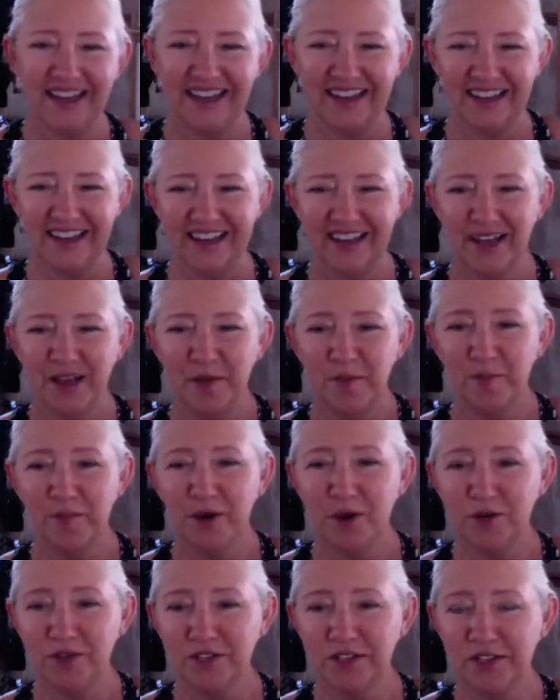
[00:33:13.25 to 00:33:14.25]
And
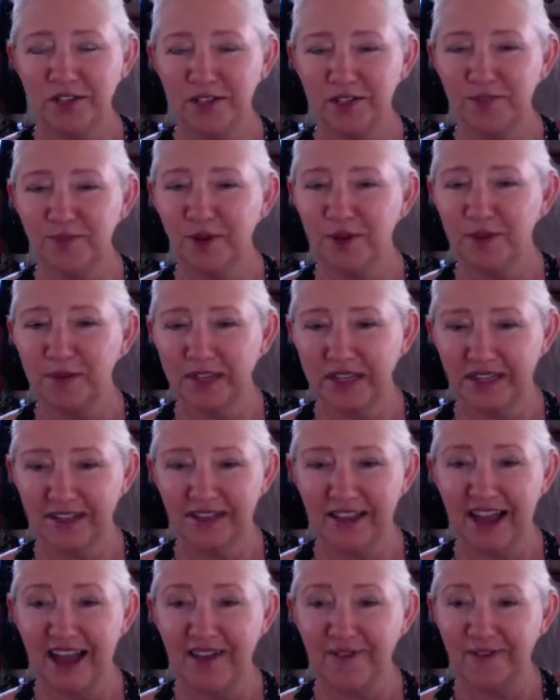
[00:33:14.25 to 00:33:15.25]
Moses is probably going to
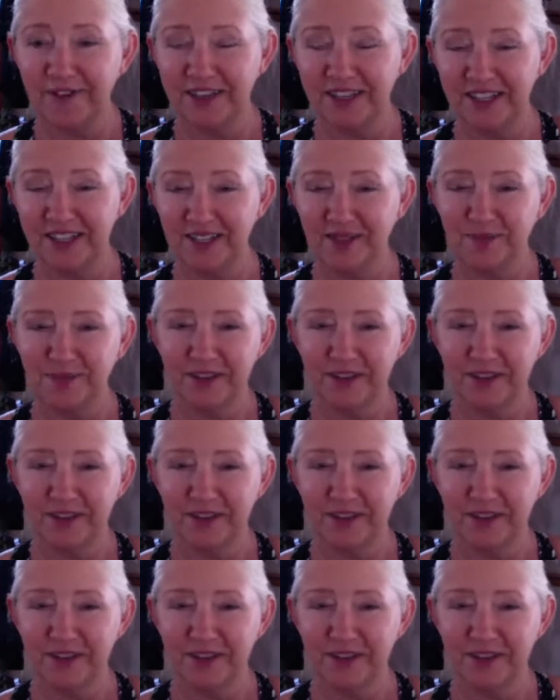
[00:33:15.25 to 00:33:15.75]
laugh at this